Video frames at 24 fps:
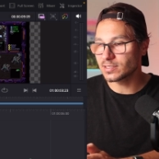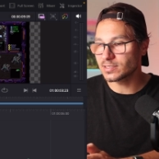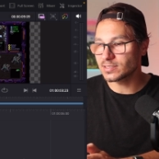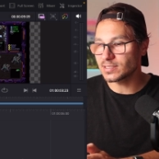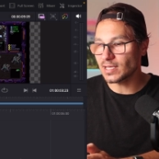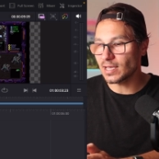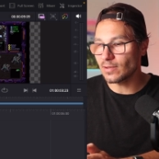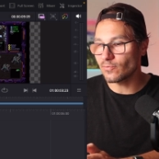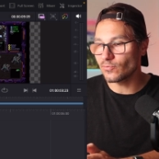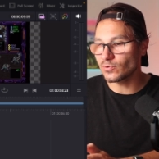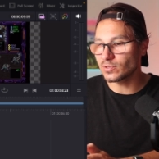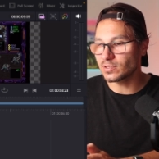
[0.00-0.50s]
The
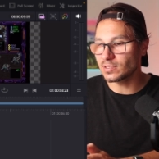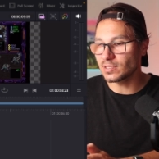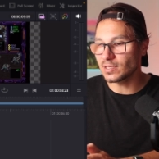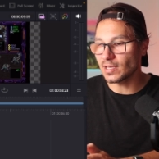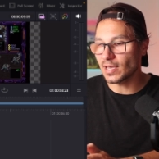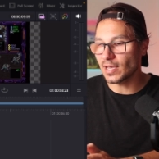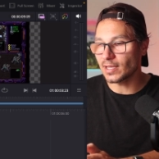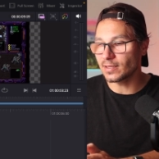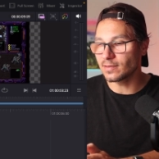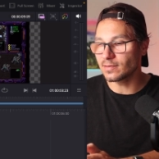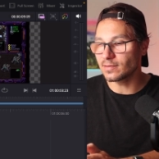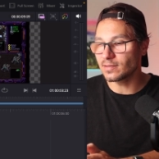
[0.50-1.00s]
same with
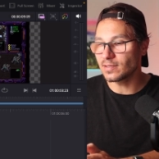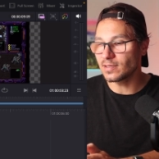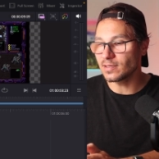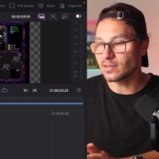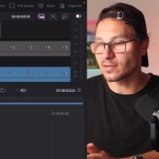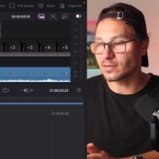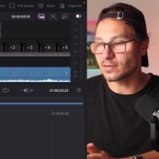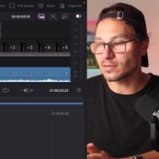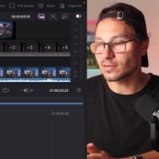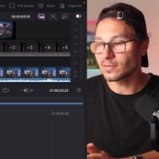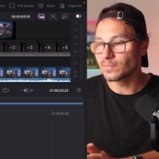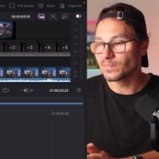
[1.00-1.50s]
the end
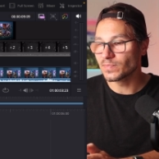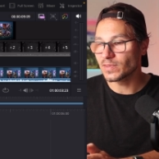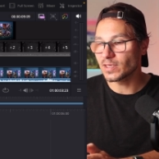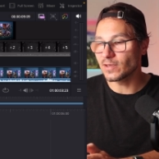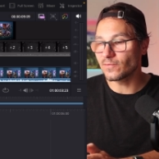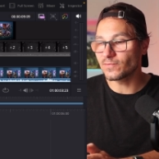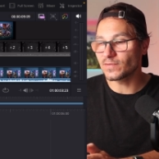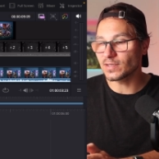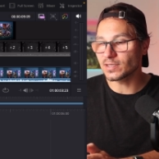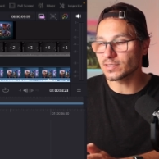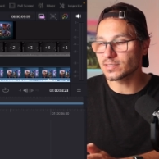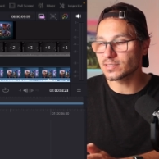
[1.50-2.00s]
here.
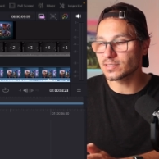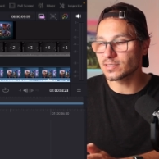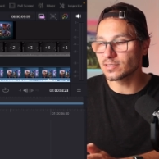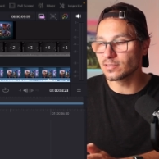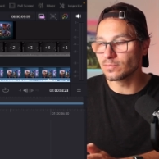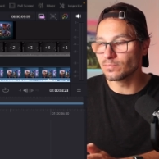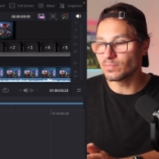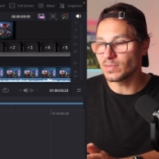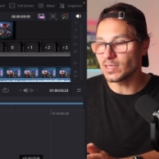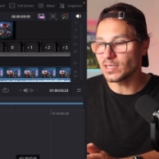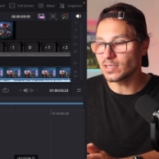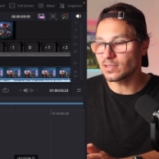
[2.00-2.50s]
If there's
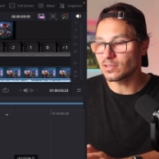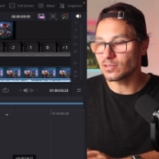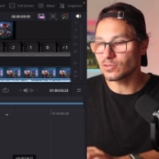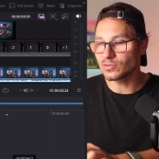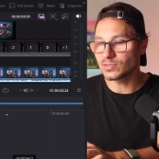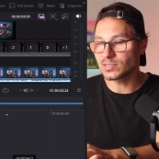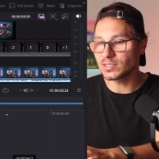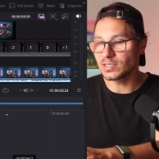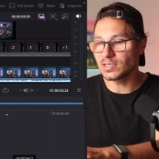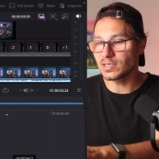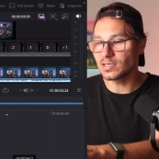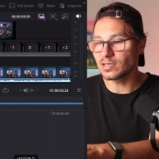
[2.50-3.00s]
still meat, you
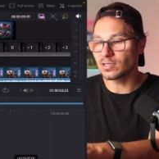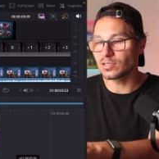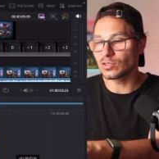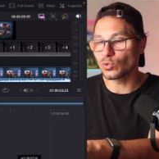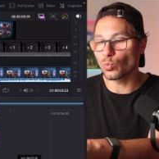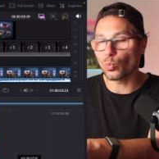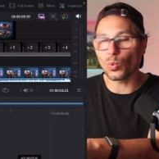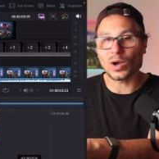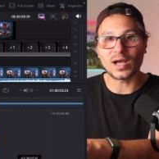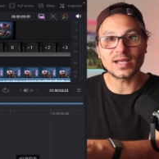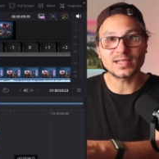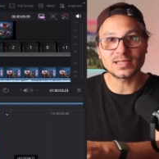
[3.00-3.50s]
see here in
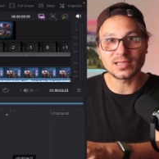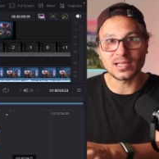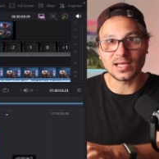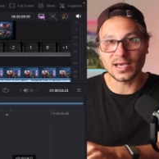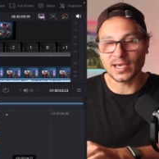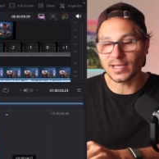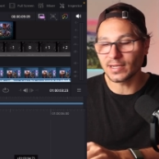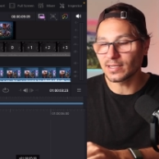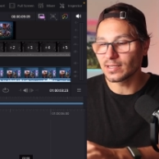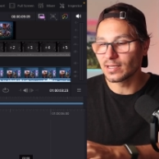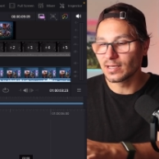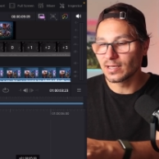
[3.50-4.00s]
the white
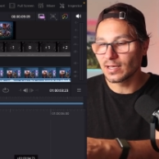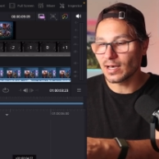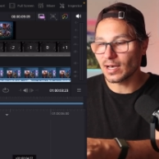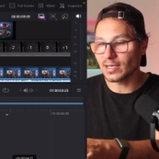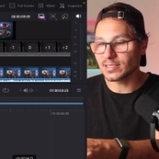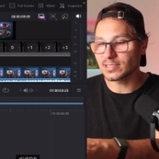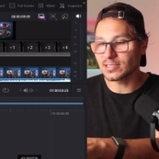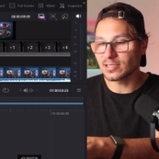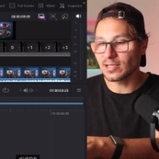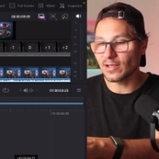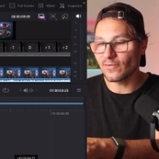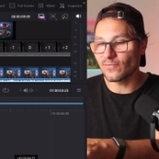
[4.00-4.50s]
line, I
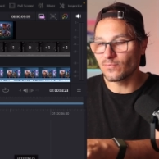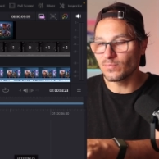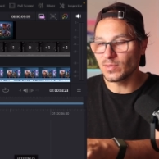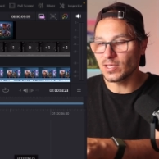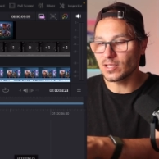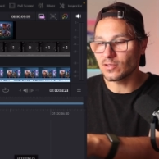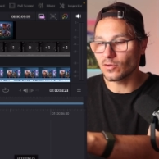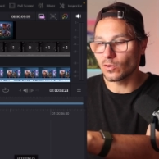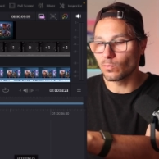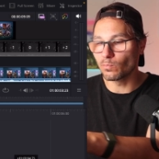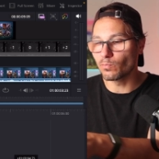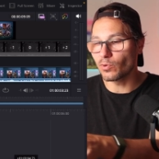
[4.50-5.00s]
still have
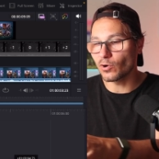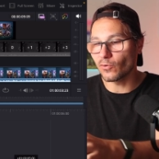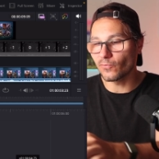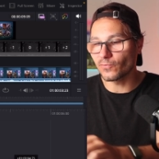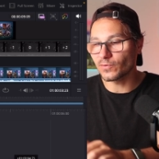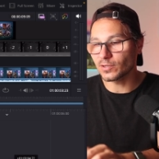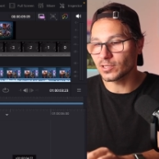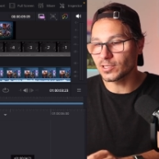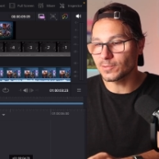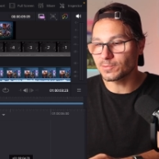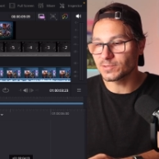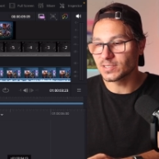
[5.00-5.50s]
meat on both
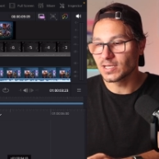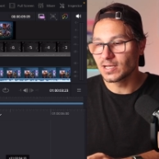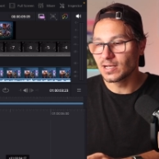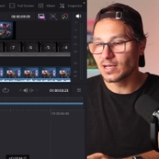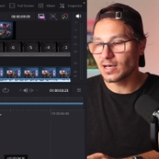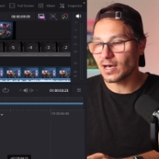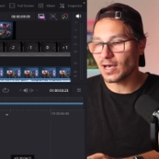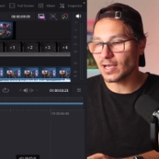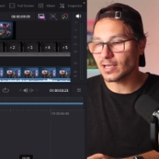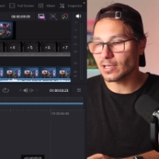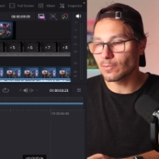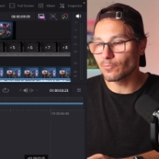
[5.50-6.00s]
clips.
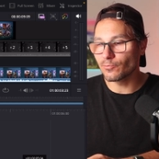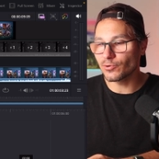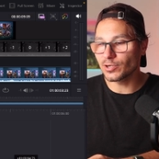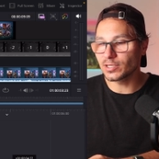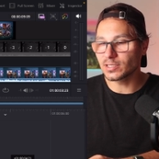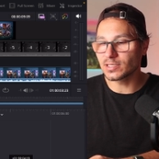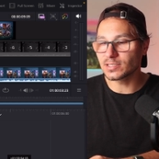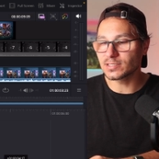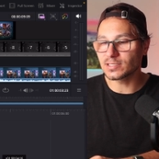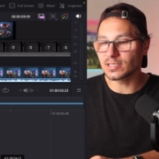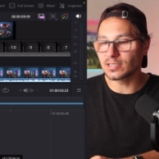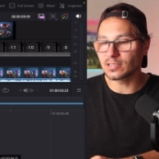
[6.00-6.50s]
I can
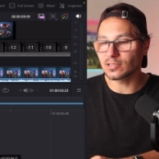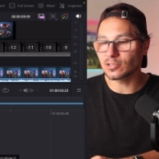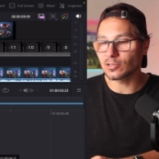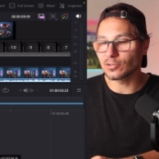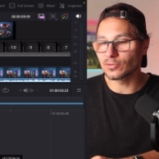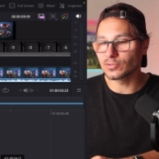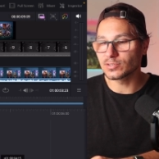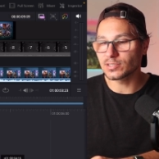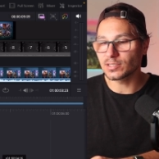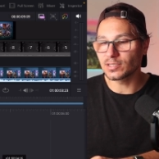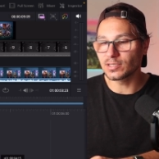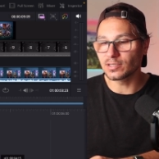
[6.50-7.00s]
bring this in
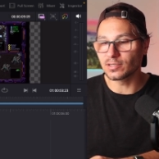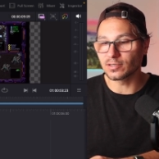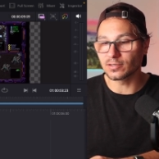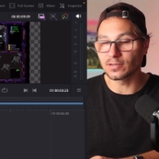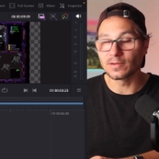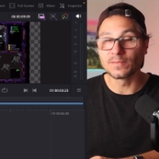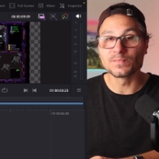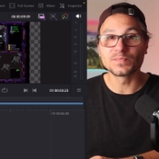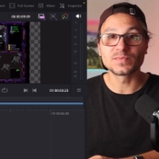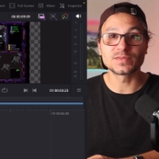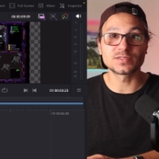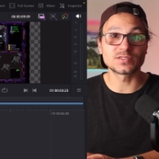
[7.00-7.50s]
closer here.
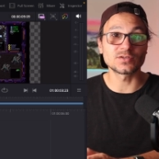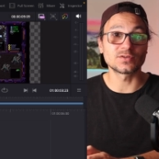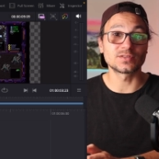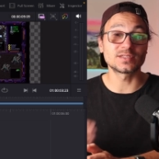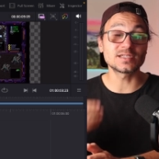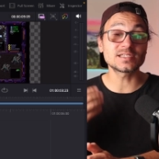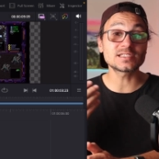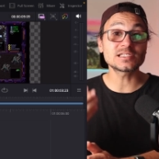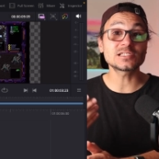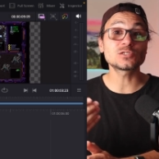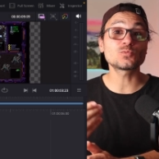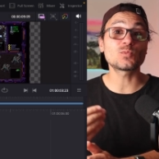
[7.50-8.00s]
So
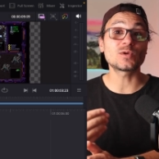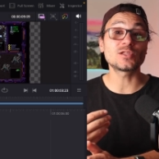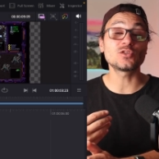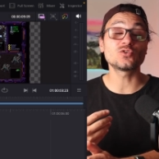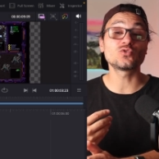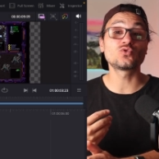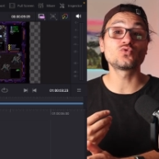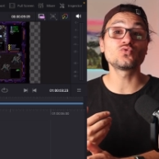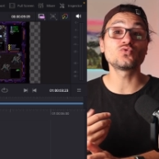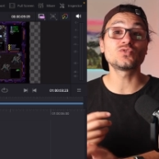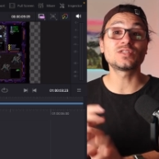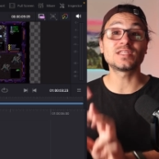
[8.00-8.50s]
this is when
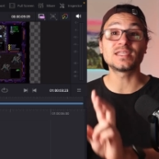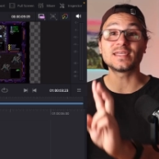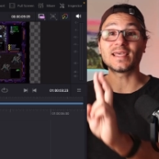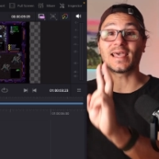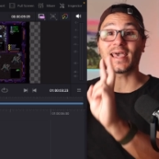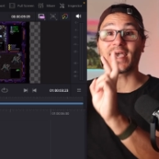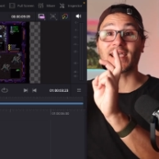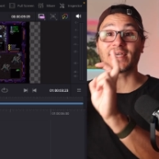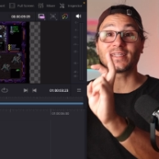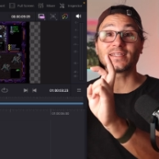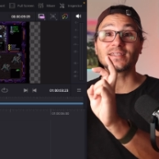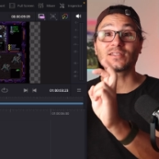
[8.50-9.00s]
you do the
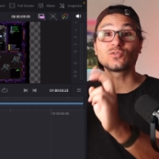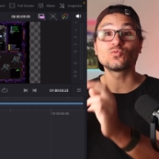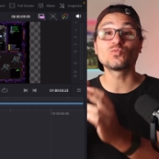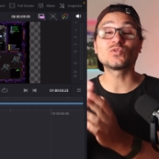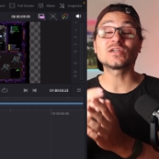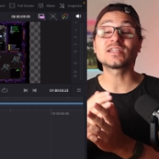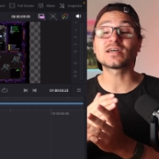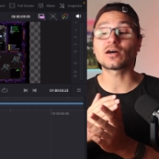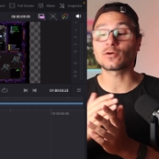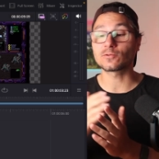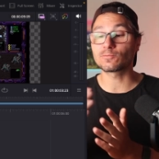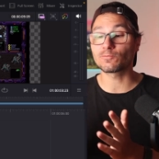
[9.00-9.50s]
edit
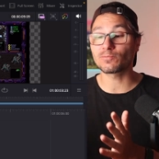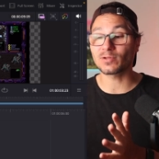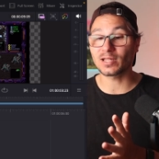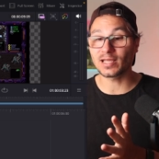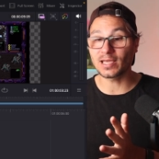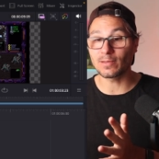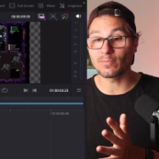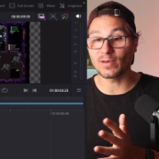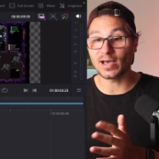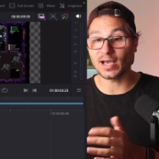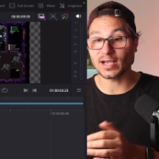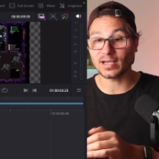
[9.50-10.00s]
without
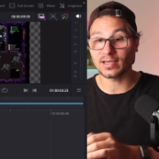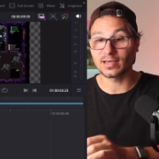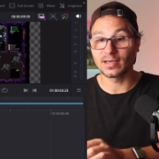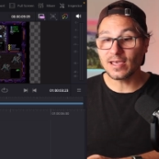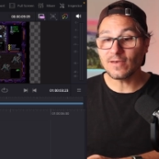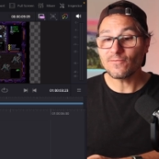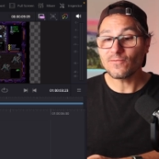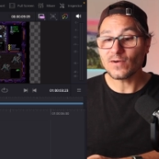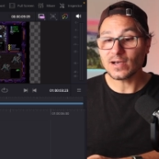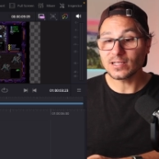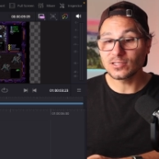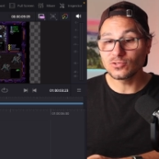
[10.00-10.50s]
playback.
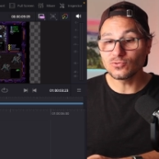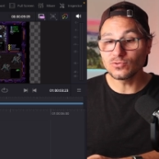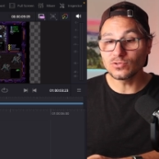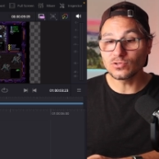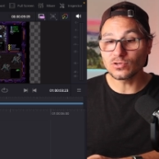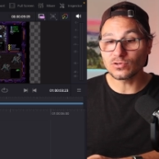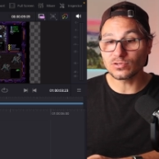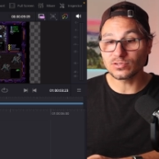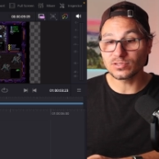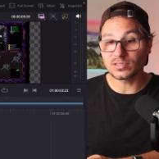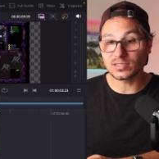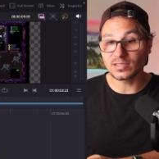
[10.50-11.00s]
If I do
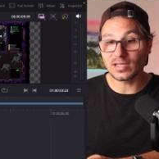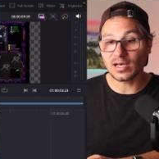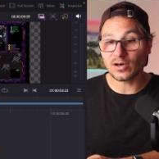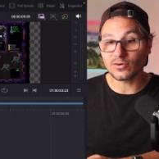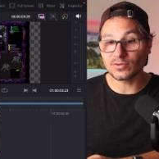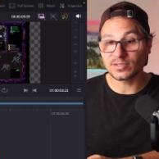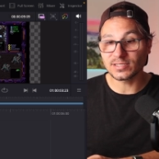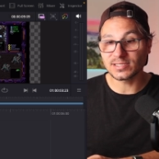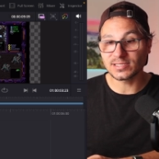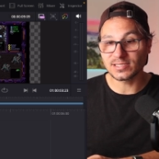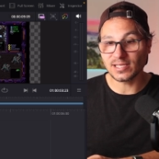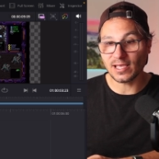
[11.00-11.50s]
now
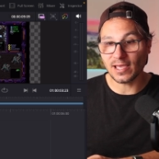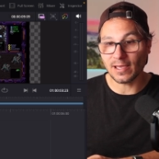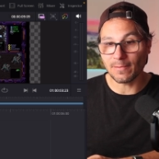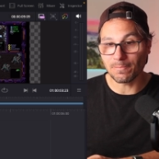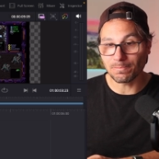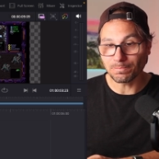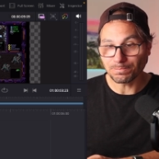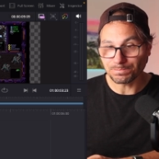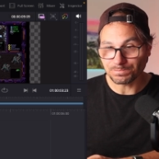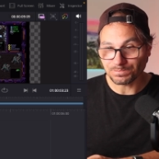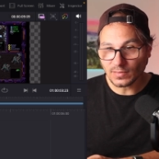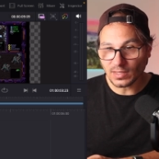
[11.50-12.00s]
the
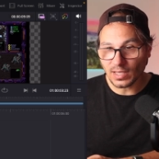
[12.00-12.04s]
same,